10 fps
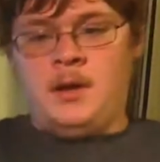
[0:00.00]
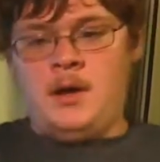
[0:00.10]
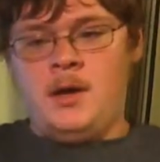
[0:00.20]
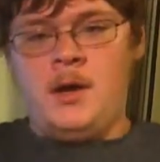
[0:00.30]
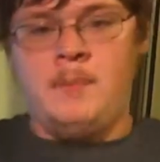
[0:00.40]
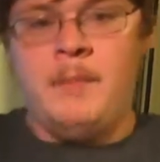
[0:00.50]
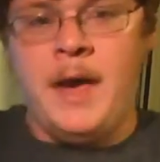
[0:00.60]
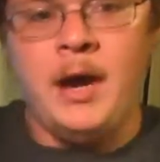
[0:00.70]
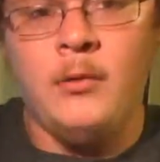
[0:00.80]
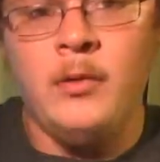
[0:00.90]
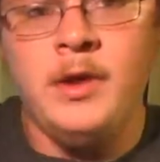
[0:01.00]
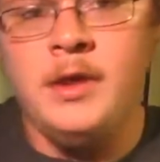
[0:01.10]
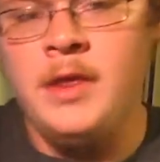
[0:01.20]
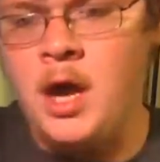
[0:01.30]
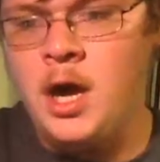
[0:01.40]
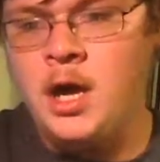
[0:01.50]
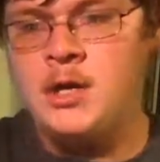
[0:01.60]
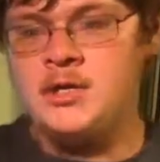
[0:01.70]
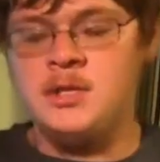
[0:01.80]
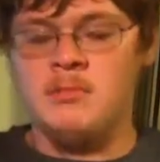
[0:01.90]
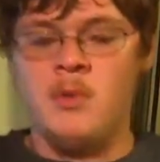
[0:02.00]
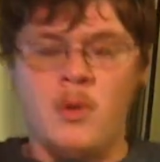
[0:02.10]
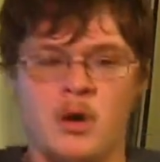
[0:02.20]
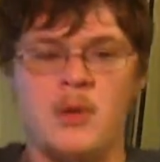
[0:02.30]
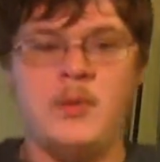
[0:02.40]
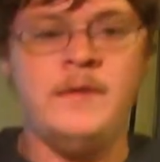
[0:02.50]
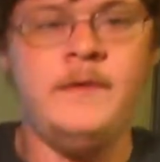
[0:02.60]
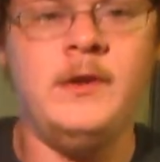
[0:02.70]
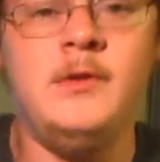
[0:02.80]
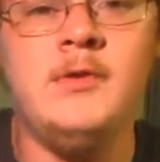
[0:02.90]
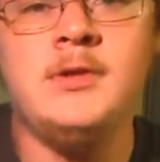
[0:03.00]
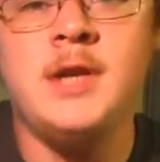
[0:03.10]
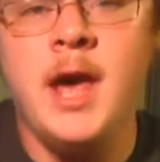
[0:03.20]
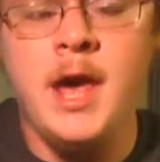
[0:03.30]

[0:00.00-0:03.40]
ah, back with some more reviews.